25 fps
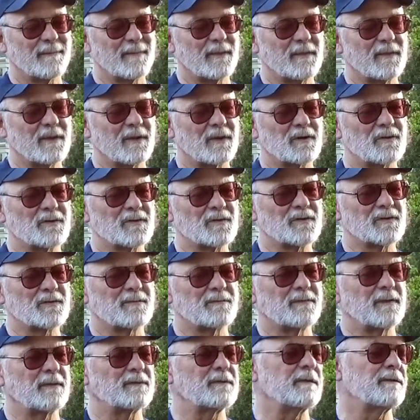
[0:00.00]
there's
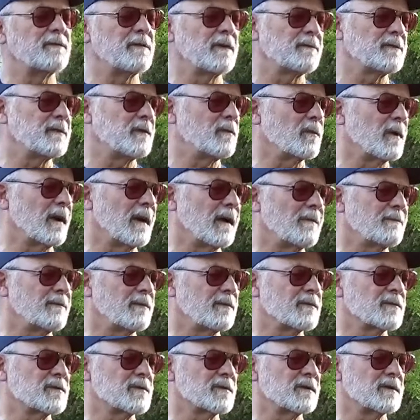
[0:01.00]
50-50
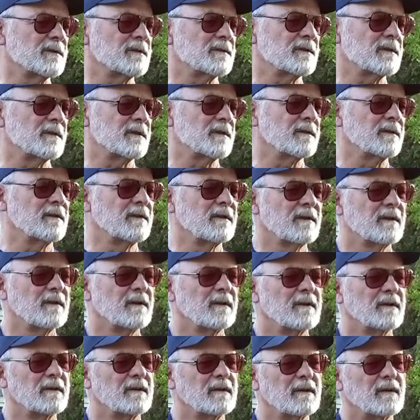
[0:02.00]
raffles that
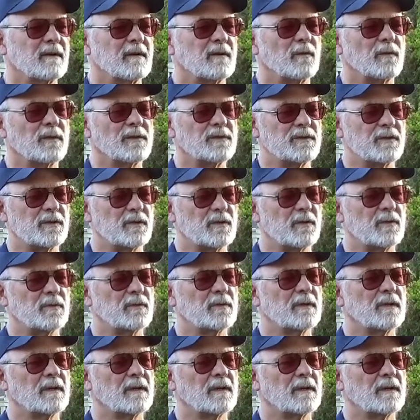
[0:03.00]
we do